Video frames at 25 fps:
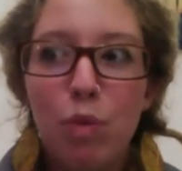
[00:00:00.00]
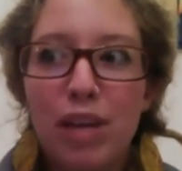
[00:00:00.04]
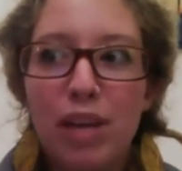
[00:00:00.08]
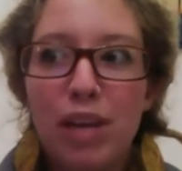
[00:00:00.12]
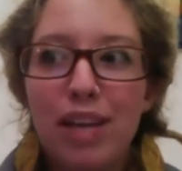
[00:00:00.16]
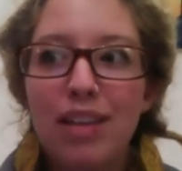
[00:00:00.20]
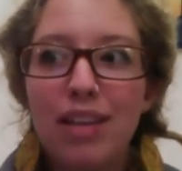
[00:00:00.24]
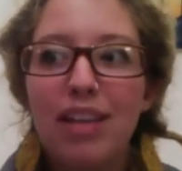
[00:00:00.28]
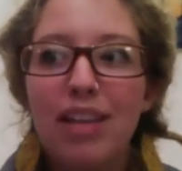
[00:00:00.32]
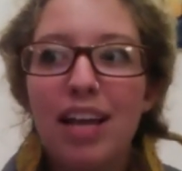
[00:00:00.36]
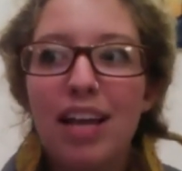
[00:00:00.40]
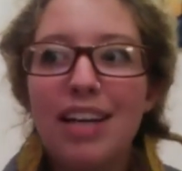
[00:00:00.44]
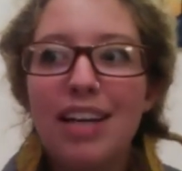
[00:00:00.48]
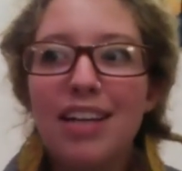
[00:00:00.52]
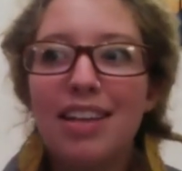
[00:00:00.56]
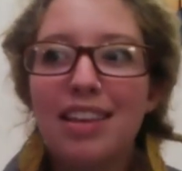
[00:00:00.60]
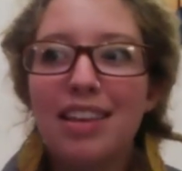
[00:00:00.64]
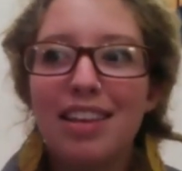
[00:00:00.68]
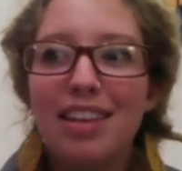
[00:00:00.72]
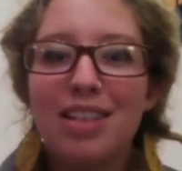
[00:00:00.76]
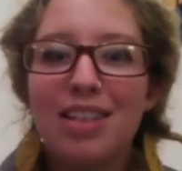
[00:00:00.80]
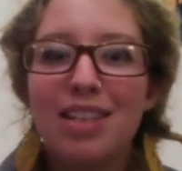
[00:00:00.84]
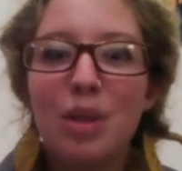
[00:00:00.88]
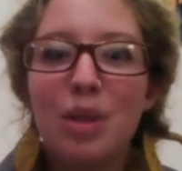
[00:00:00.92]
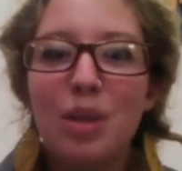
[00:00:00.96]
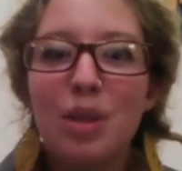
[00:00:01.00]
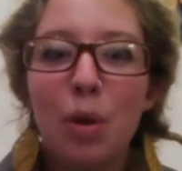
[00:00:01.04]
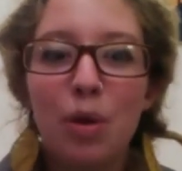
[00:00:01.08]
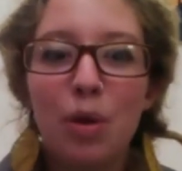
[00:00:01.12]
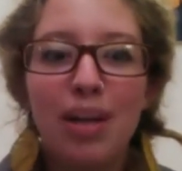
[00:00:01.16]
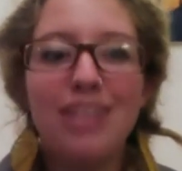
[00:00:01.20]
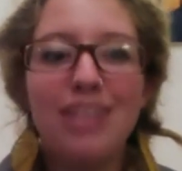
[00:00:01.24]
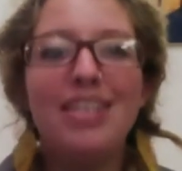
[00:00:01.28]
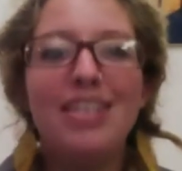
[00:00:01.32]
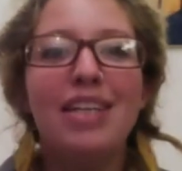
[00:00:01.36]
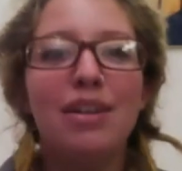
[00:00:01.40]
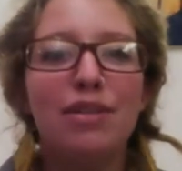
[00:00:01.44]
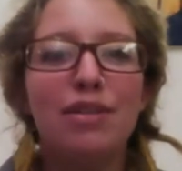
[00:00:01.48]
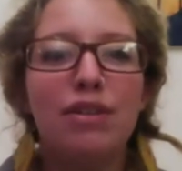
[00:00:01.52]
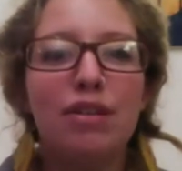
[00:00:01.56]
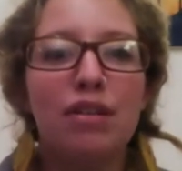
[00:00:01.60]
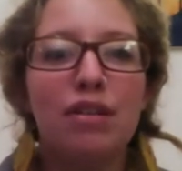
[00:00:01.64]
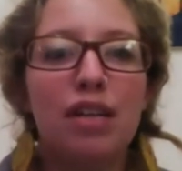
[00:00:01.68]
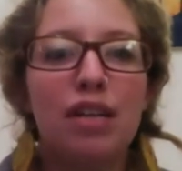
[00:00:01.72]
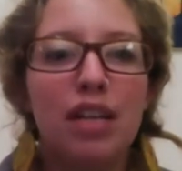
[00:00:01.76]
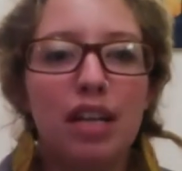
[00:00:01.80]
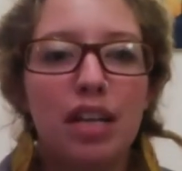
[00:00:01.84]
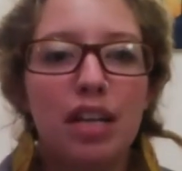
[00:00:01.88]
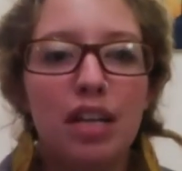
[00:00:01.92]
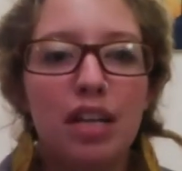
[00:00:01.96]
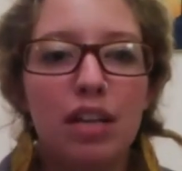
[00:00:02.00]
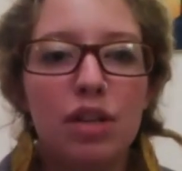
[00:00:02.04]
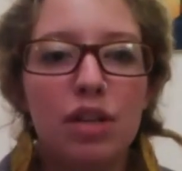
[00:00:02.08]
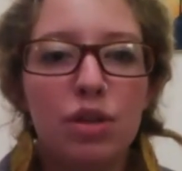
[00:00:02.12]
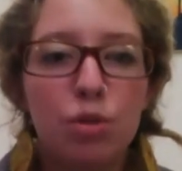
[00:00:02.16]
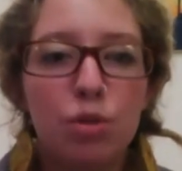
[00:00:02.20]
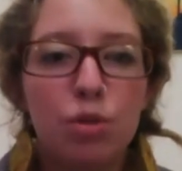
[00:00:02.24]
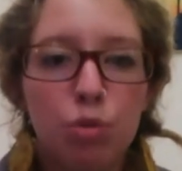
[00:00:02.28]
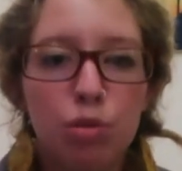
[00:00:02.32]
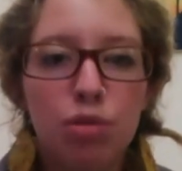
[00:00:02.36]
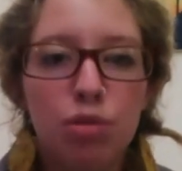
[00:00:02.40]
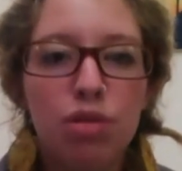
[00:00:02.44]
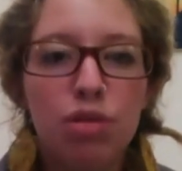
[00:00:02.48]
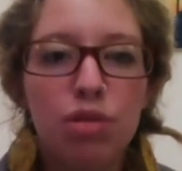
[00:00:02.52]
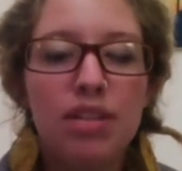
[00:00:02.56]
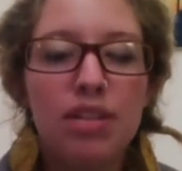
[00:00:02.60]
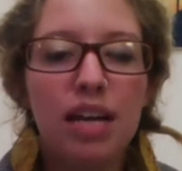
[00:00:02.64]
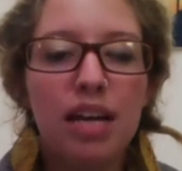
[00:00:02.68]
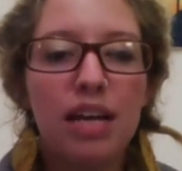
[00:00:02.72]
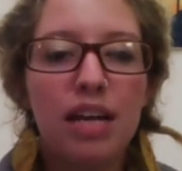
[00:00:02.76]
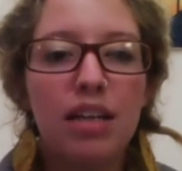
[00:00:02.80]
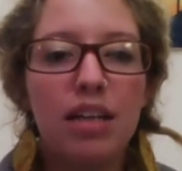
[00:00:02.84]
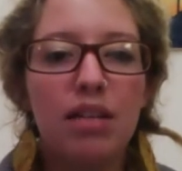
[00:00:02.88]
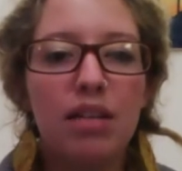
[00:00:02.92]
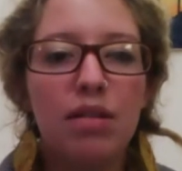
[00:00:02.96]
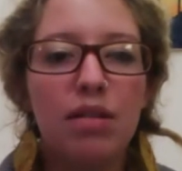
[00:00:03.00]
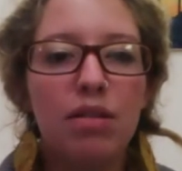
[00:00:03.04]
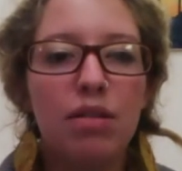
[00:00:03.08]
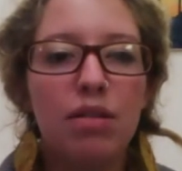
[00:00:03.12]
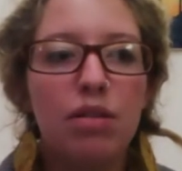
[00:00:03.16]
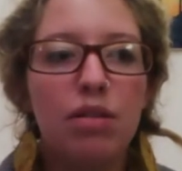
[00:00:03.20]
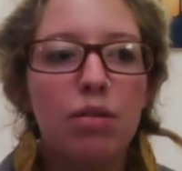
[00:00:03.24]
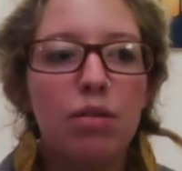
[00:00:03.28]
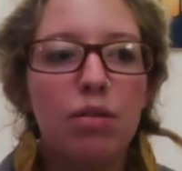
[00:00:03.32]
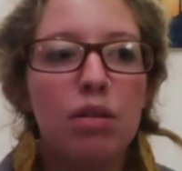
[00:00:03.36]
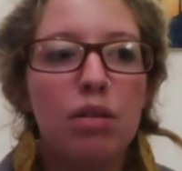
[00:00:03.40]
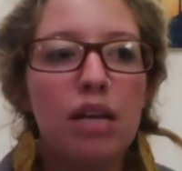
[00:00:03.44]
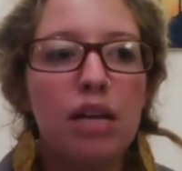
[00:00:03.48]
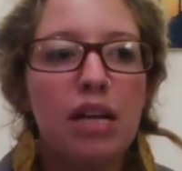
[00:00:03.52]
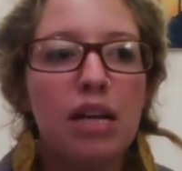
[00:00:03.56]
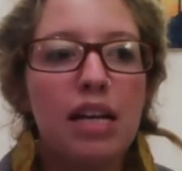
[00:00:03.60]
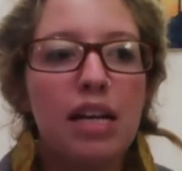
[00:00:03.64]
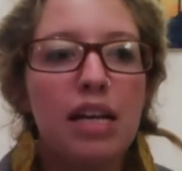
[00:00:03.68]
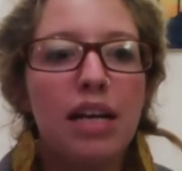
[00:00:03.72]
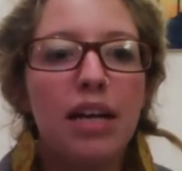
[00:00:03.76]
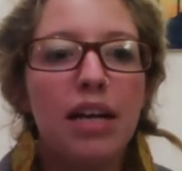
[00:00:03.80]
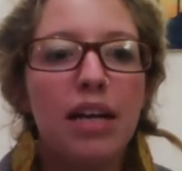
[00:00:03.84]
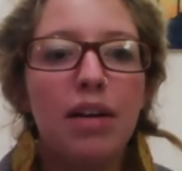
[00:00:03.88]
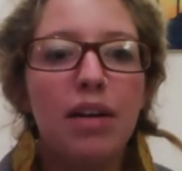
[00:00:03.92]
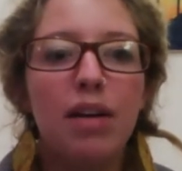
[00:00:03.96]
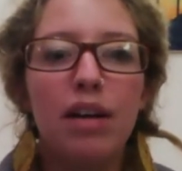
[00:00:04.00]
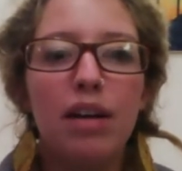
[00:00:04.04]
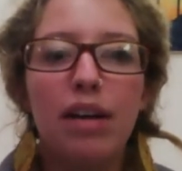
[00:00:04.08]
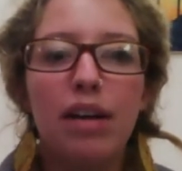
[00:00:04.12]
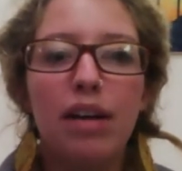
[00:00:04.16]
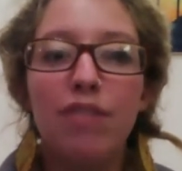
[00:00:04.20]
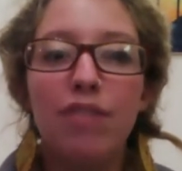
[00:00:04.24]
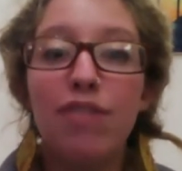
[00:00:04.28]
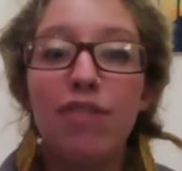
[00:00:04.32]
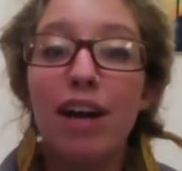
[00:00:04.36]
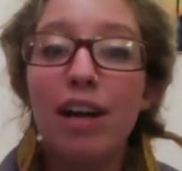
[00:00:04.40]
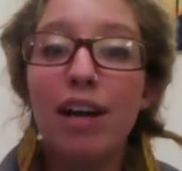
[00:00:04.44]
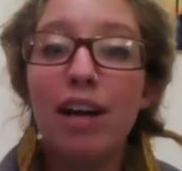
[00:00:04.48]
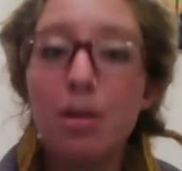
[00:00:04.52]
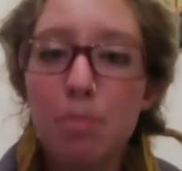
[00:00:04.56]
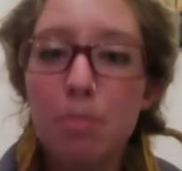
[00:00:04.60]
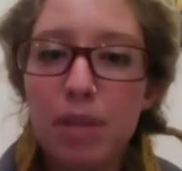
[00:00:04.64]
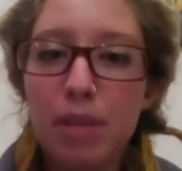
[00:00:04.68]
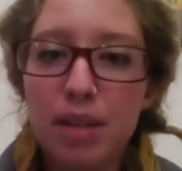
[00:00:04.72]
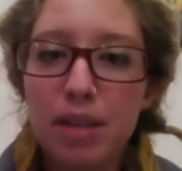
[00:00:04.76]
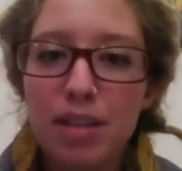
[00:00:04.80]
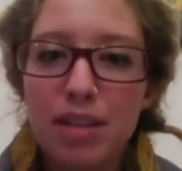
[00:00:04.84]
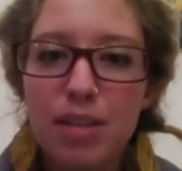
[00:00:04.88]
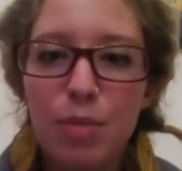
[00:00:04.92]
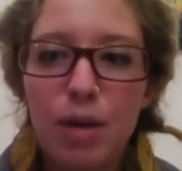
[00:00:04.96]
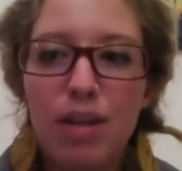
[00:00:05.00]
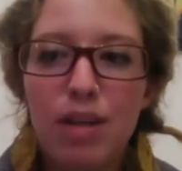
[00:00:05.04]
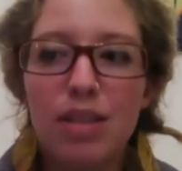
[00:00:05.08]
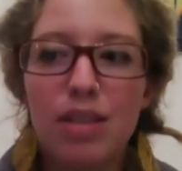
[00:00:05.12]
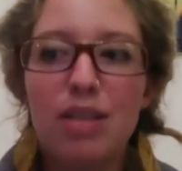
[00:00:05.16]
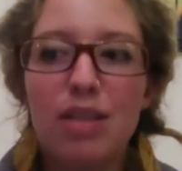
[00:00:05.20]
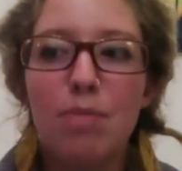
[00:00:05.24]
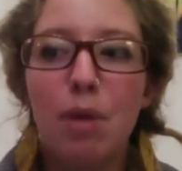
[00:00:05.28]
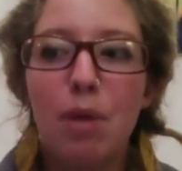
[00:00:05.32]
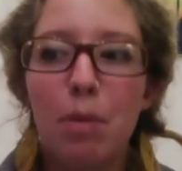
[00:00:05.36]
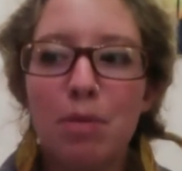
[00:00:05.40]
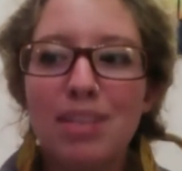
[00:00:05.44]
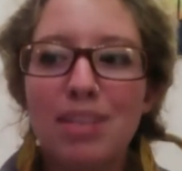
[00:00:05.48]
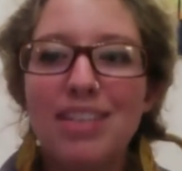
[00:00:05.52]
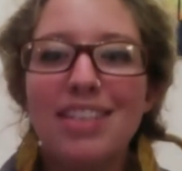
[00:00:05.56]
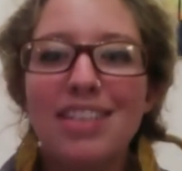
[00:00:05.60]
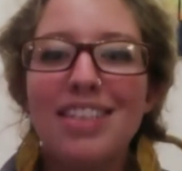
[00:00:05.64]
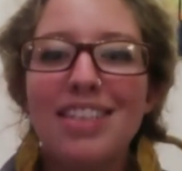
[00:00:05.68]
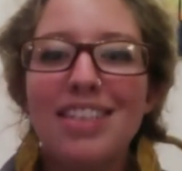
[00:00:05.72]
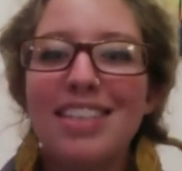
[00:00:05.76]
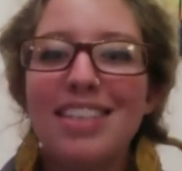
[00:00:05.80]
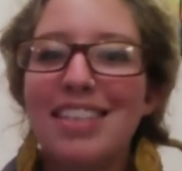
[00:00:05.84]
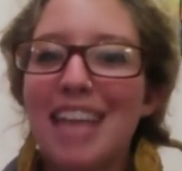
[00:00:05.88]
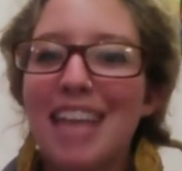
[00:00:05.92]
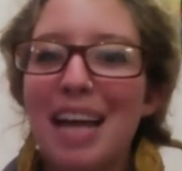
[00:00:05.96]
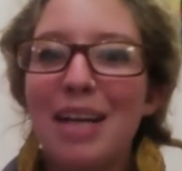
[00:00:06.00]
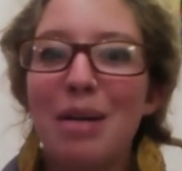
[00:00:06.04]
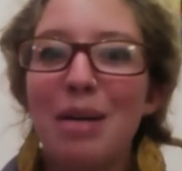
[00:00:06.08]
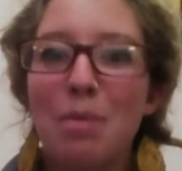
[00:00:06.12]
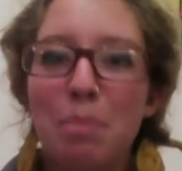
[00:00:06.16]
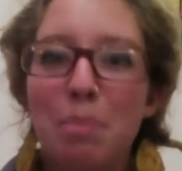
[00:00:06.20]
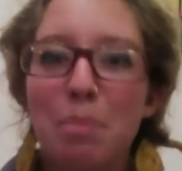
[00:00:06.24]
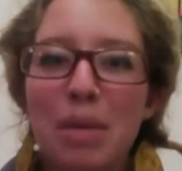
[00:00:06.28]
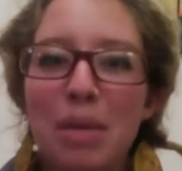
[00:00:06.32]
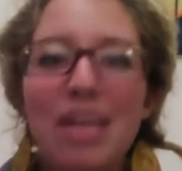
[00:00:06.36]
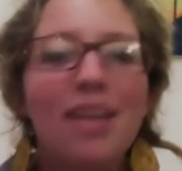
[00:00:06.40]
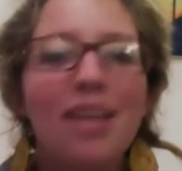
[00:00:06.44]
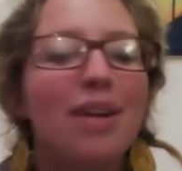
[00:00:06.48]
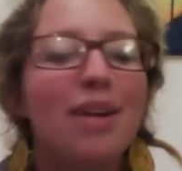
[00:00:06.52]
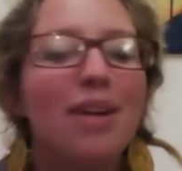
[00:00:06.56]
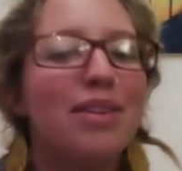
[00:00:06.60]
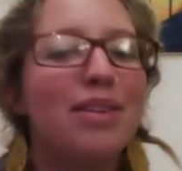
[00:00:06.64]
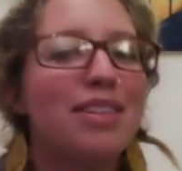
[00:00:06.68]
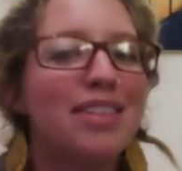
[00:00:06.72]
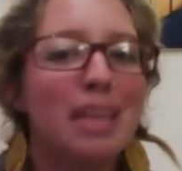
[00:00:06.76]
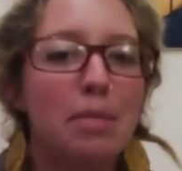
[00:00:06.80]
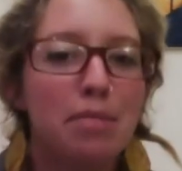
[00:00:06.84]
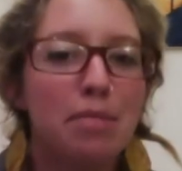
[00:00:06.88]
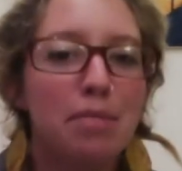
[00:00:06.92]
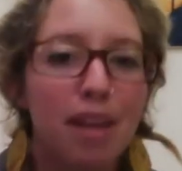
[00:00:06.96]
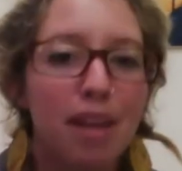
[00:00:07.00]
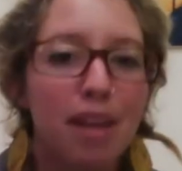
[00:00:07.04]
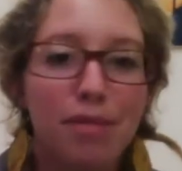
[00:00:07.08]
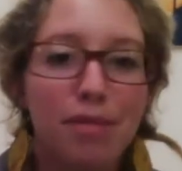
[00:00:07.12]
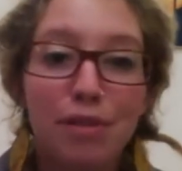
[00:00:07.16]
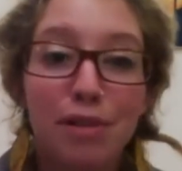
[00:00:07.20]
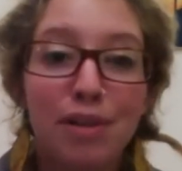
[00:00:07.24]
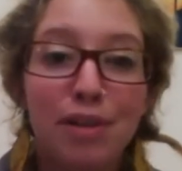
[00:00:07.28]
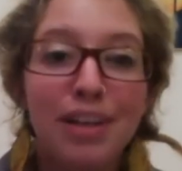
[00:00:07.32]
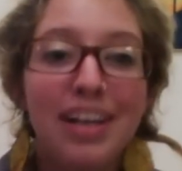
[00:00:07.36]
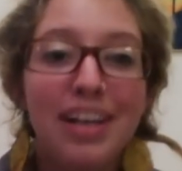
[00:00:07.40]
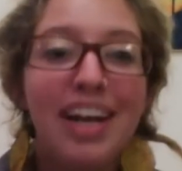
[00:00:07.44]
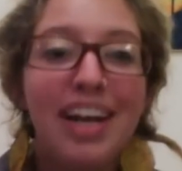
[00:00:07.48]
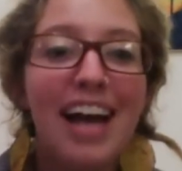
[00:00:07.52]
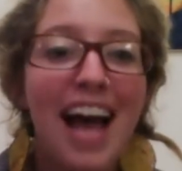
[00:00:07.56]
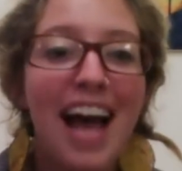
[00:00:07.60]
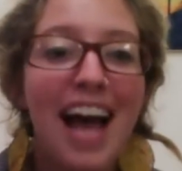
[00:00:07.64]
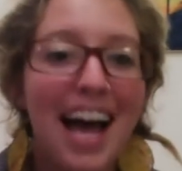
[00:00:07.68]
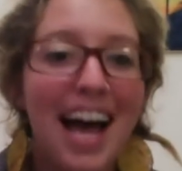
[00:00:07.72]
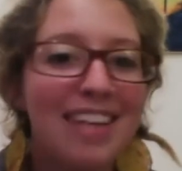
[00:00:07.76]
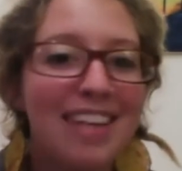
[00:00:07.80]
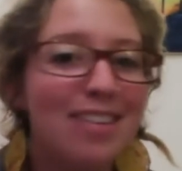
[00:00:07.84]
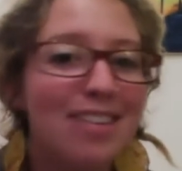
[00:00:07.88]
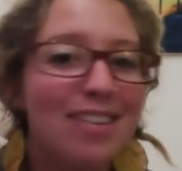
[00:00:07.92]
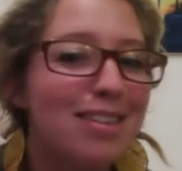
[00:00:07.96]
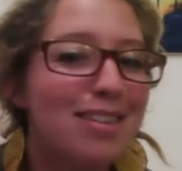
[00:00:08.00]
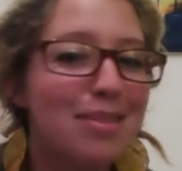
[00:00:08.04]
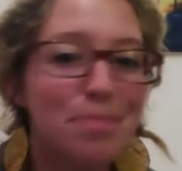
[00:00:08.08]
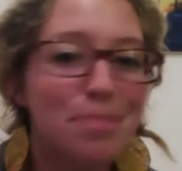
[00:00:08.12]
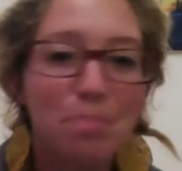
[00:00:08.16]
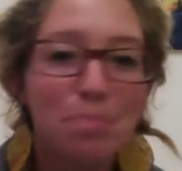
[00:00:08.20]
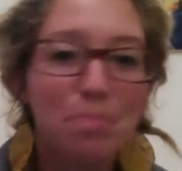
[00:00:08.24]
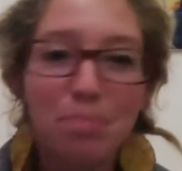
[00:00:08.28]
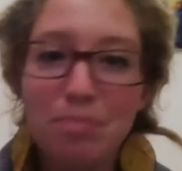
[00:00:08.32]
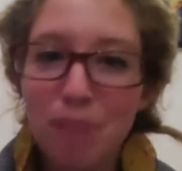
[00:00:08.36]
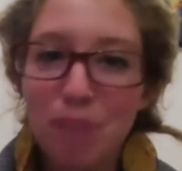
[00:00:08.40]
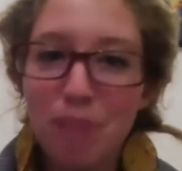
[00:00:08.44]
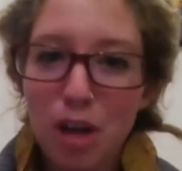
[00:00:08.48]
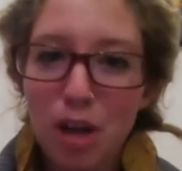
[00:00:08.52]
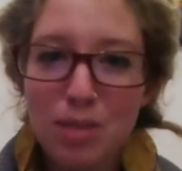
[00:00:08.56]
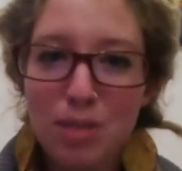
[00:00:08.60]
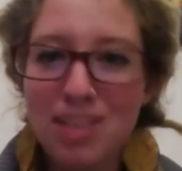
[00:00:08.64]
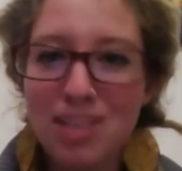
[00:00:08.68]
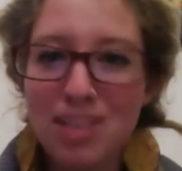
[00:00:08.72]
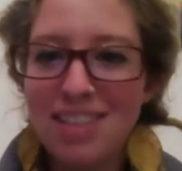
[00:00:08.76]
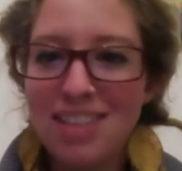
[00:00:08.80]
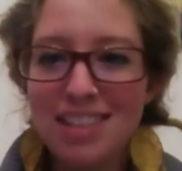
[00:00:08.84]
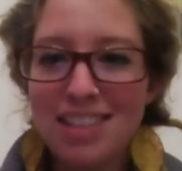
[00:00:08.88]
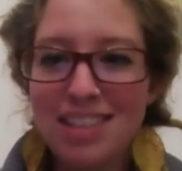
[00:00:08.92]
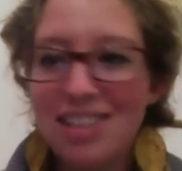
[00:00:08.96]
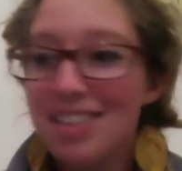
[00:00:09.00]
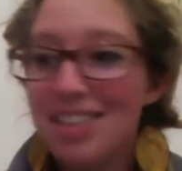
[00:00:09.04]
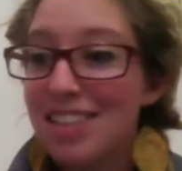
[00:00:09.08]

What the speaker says: like this whole idea of creating tools and creating environments where small businesses can compete on the same level as large businesses,